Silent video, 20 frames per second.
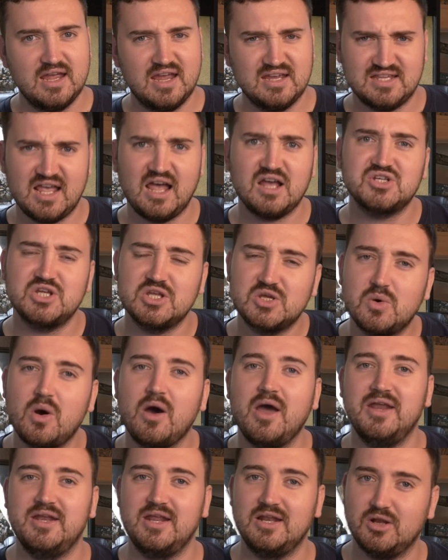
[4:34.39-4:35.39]
is actually
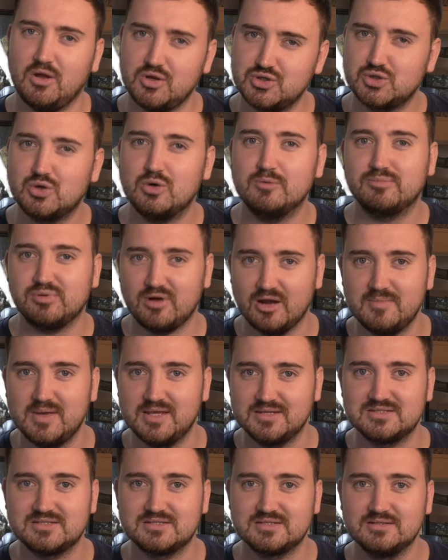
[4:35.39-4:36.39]
quite an illogical
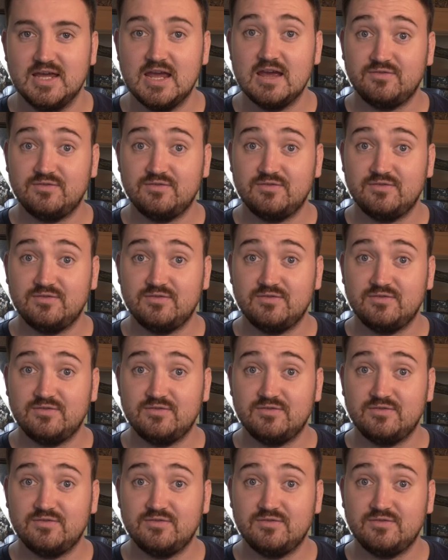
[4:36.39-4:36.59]
premise.